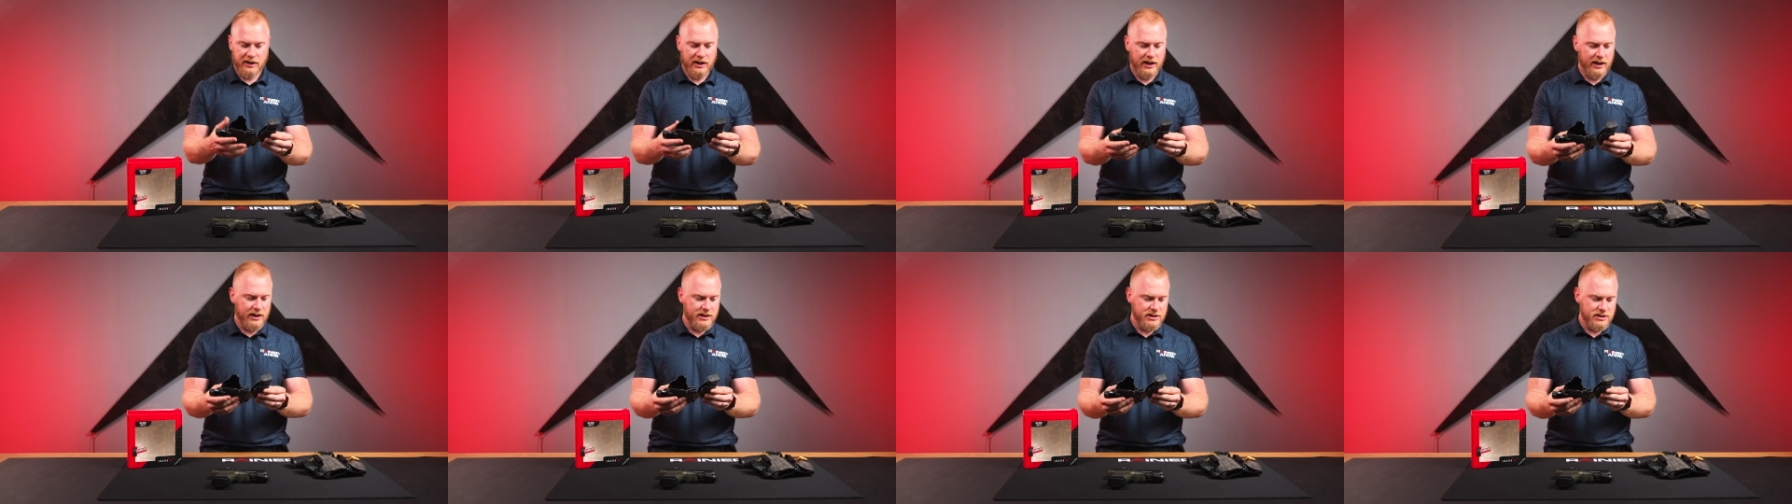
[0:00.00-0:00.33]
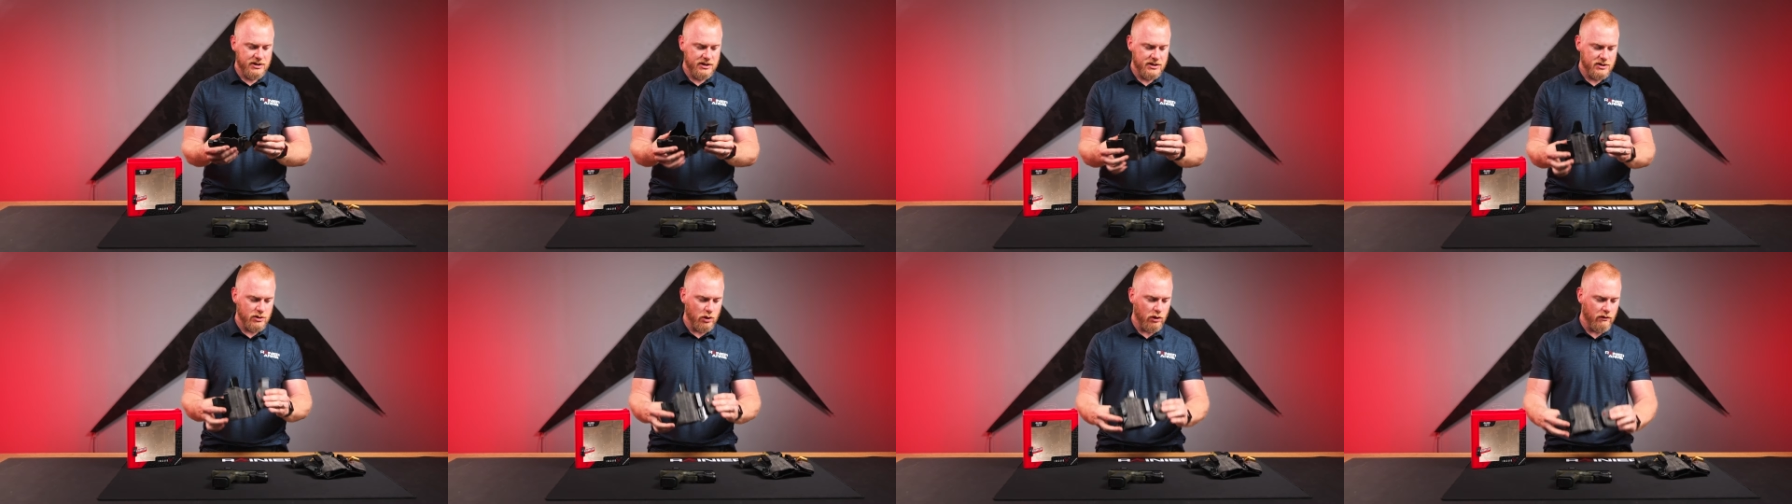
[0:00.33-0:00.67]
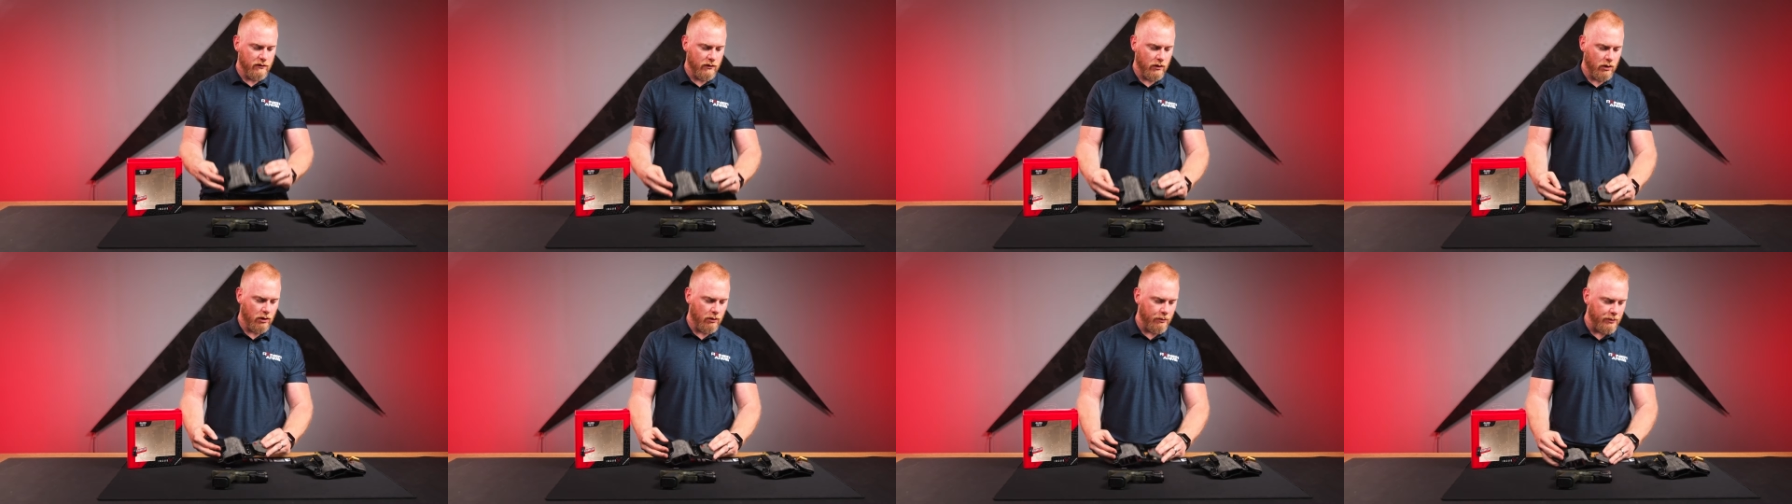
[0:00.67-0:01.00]
and it's just
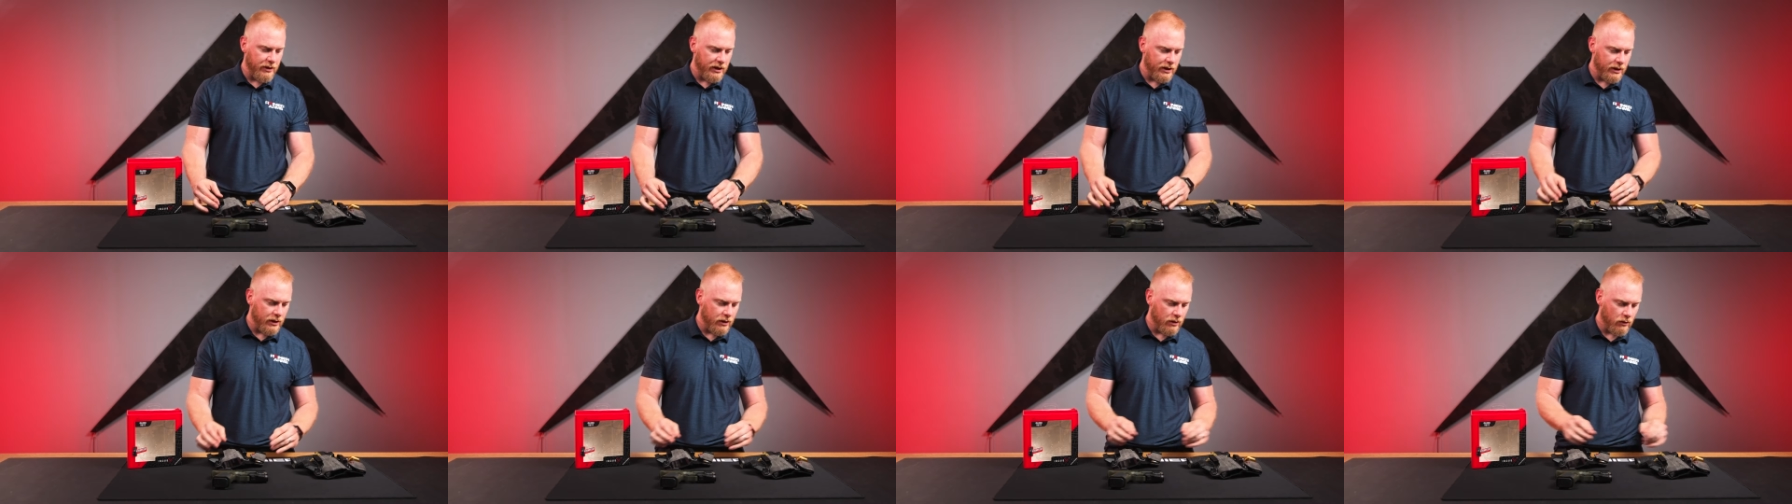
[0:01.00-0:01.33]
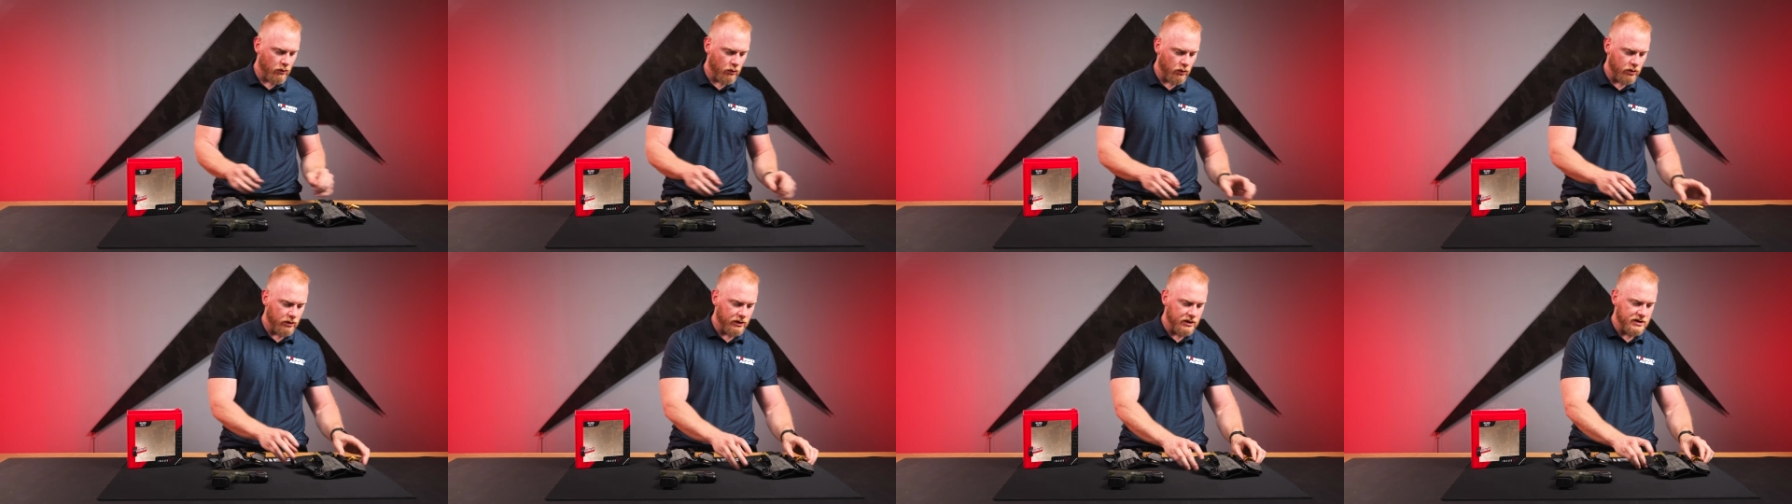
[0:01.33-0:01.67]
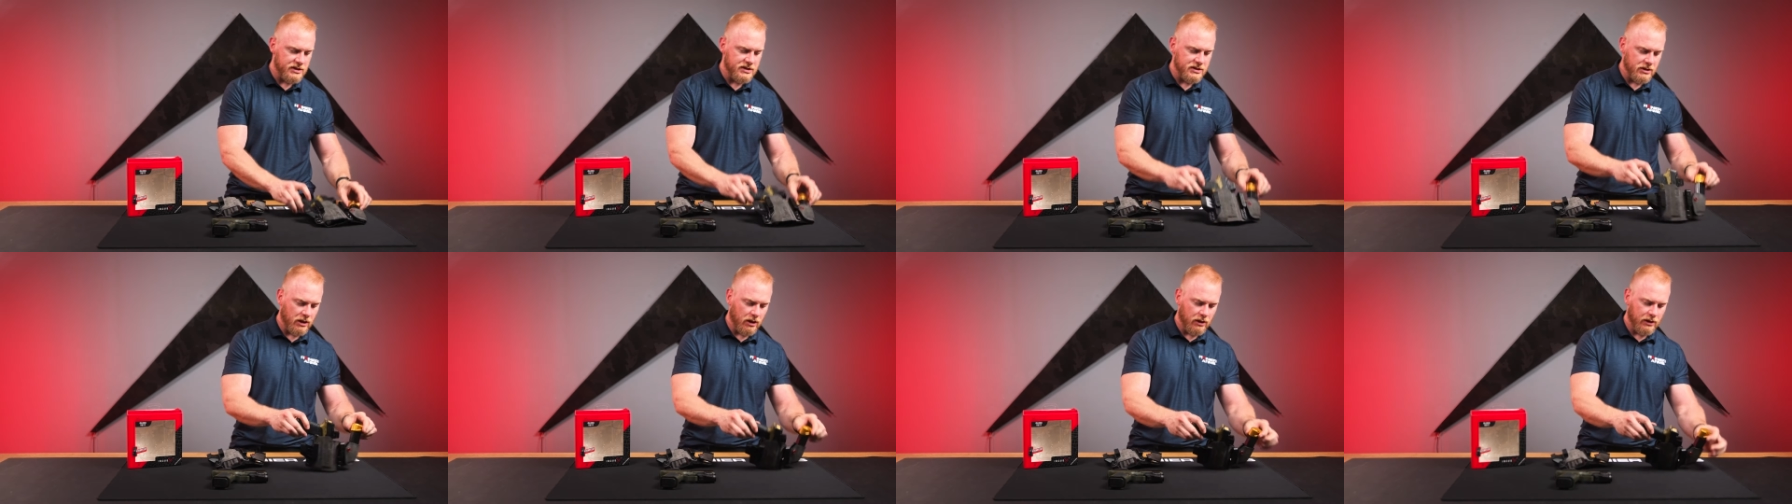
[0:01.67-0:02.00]
overall been
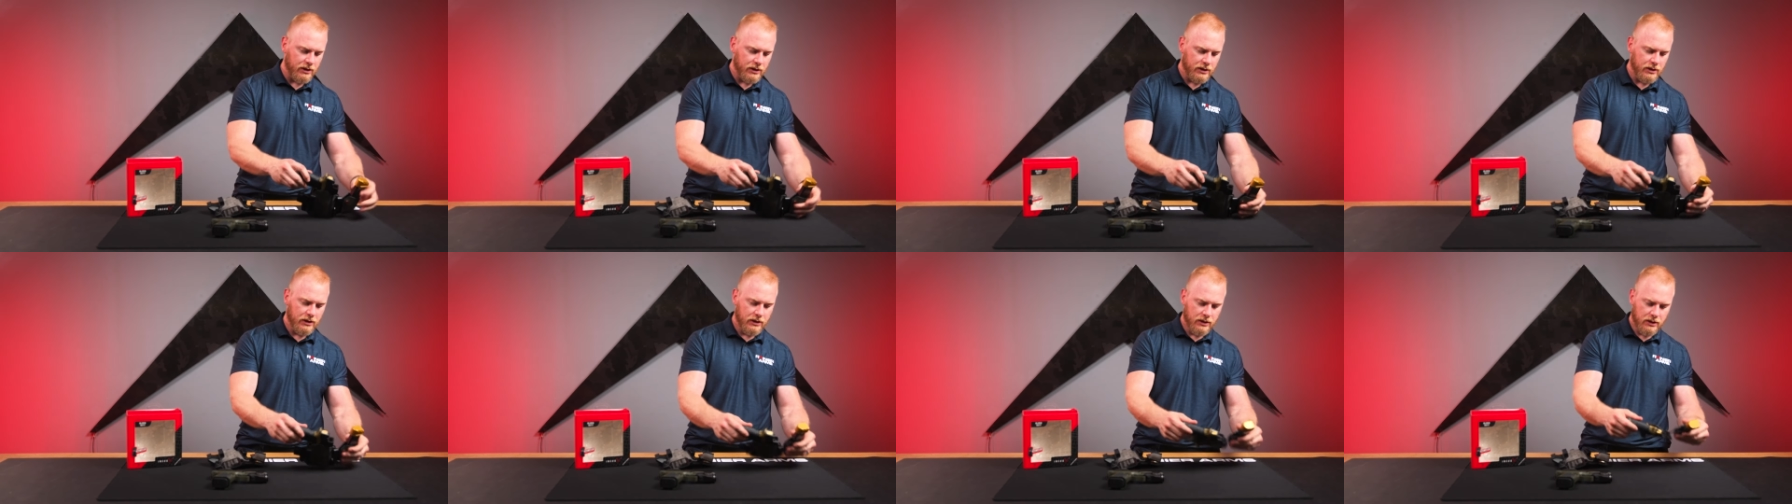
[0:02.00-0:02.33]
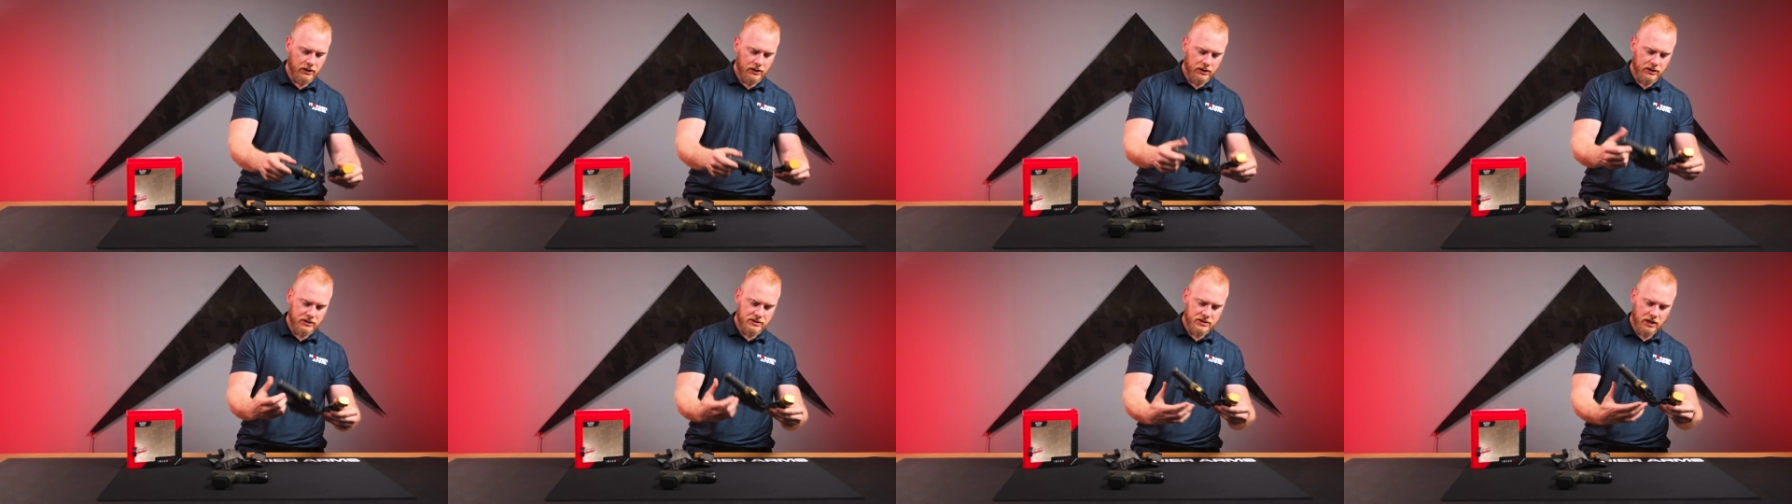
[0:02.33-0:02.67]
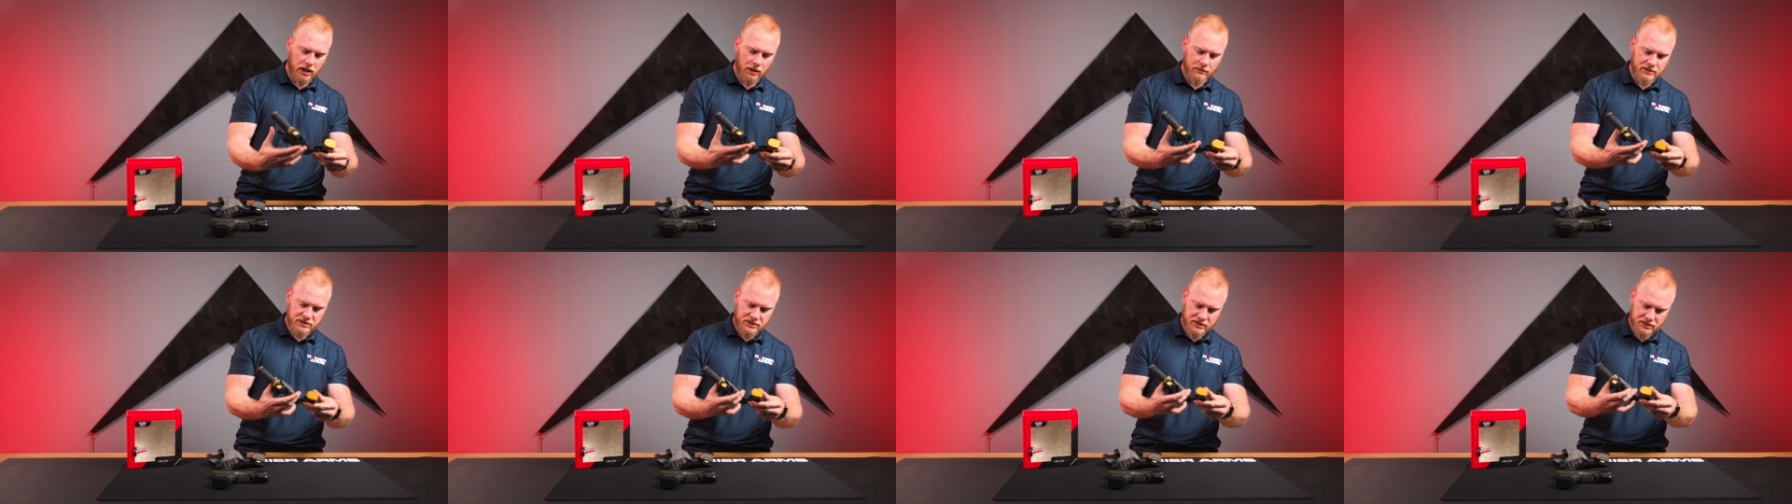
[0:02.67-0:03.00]
really solid.
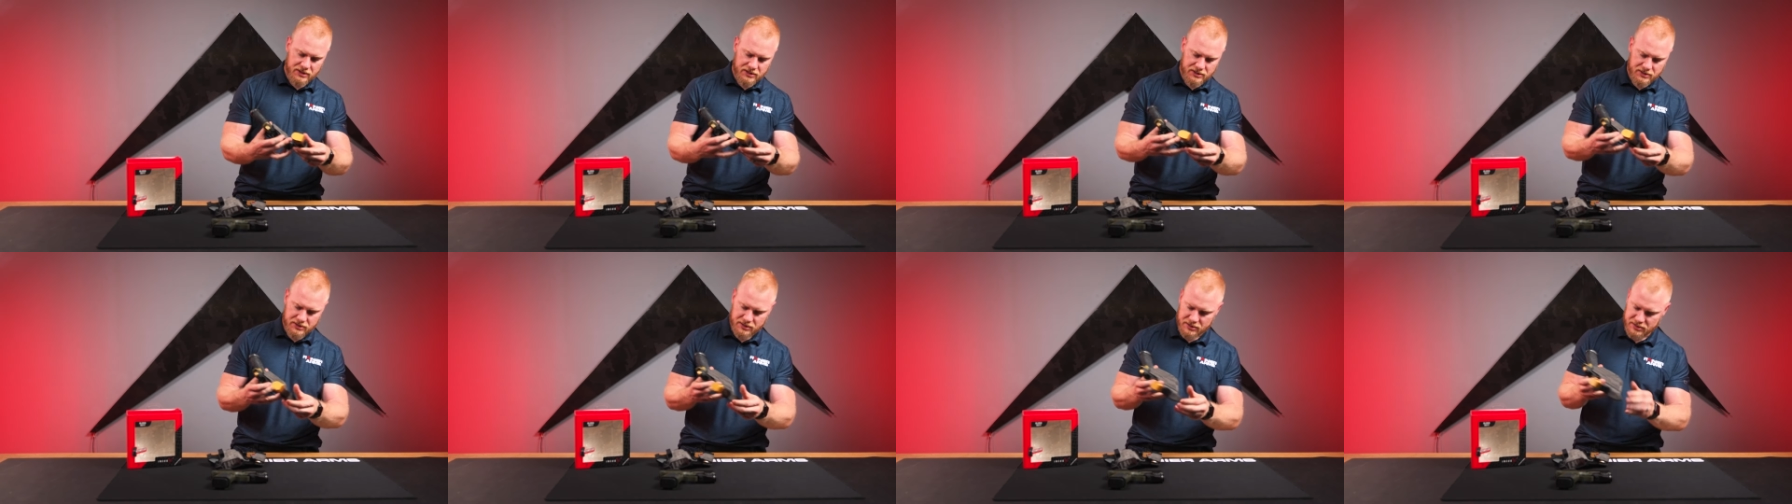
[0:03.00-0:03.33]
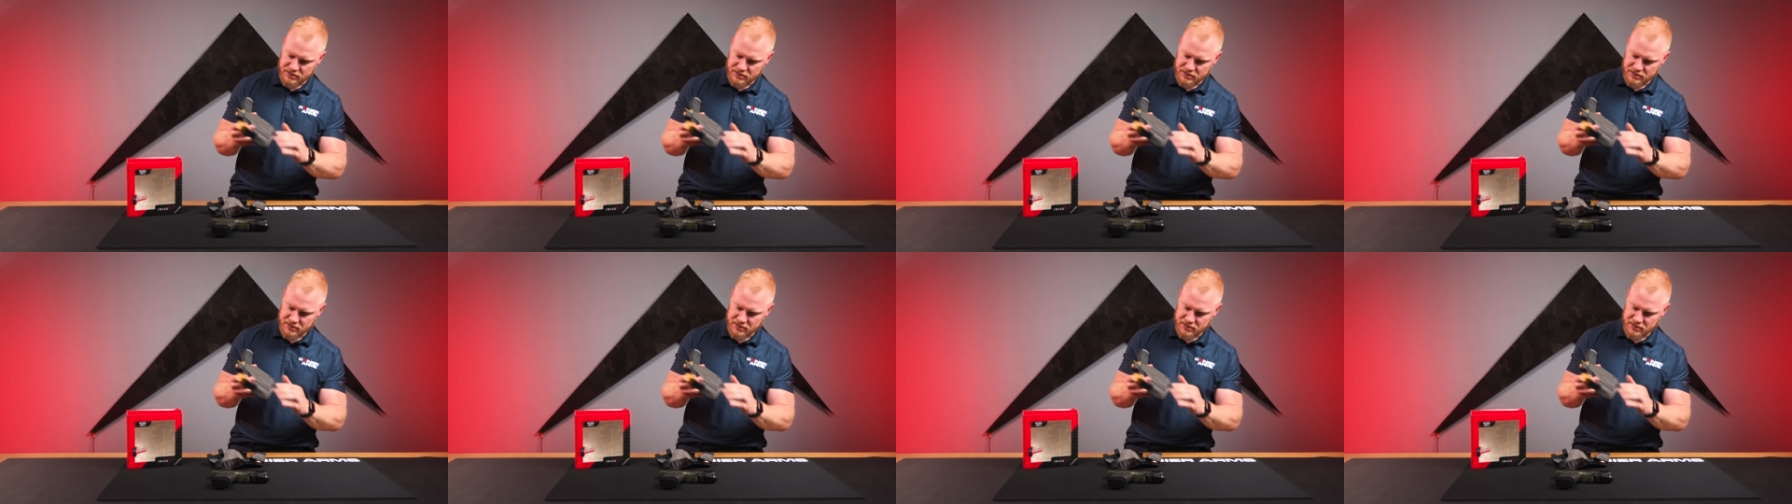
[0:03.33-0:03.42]
Thomas's,